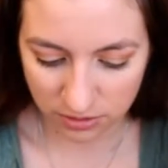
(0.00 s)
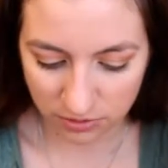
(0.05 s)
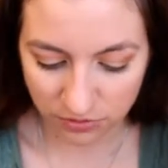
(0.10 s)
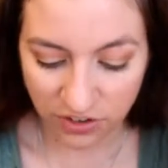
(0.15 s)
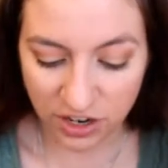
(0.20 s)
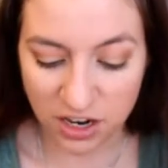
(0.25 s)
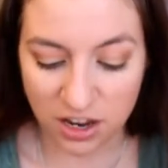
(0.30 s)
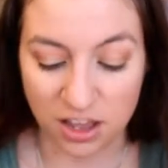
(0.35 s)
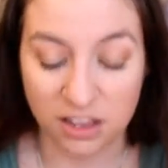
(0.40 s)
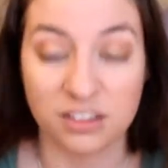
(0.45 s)

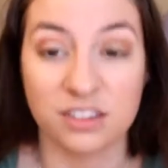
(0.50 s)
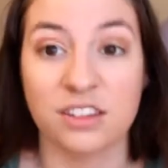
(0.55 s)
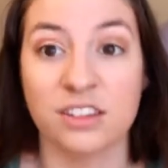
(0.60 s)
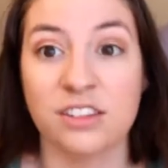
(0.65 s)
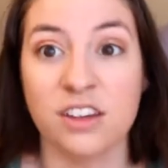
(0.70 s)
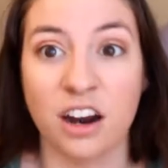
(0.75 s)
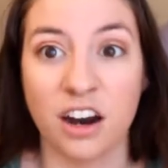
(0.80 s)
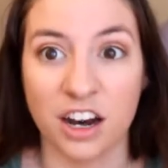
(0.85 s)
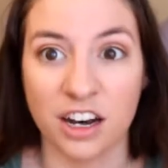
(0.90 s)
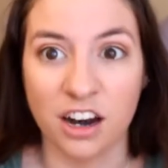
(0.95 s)
Venus.
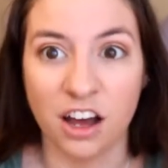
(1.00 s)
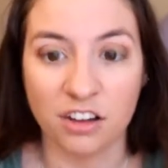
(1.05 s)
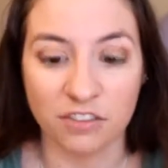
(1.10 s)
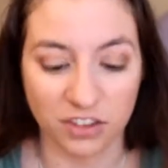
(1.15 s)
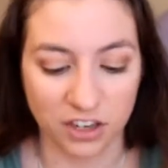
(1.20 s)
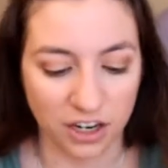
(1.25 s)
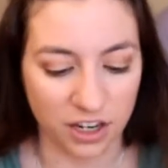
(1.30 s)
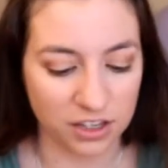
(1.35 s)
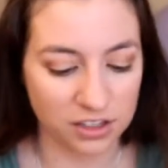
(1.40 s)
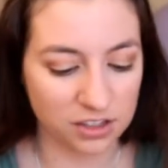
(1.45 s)
Sorry, not
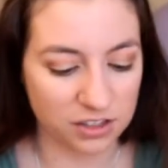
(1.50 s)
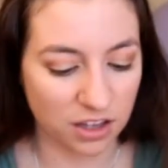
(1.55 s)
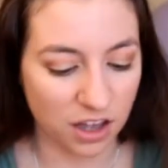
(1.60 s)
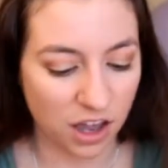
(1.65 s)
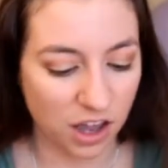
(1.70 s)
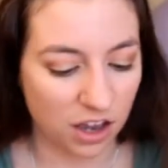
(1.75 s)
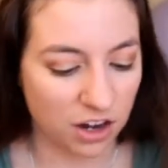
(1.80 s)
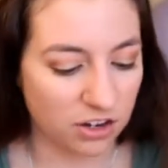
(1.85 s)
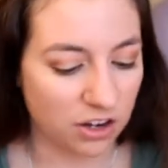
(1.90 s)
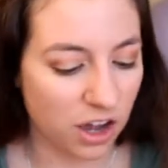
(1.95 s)
Venus.
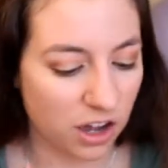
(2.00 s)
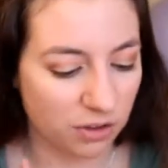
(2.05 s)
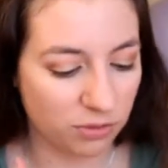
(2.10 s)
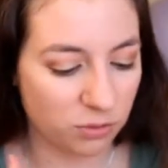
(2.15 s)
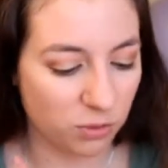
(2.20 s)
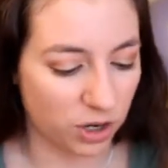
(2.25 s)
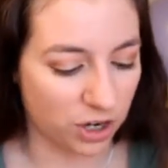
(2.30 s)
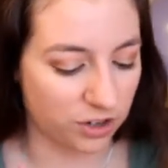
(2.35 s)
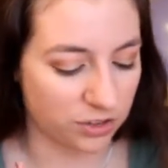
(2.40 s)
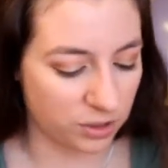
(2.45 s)

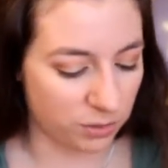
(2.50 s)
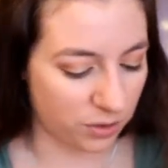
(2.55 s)
Not Walk of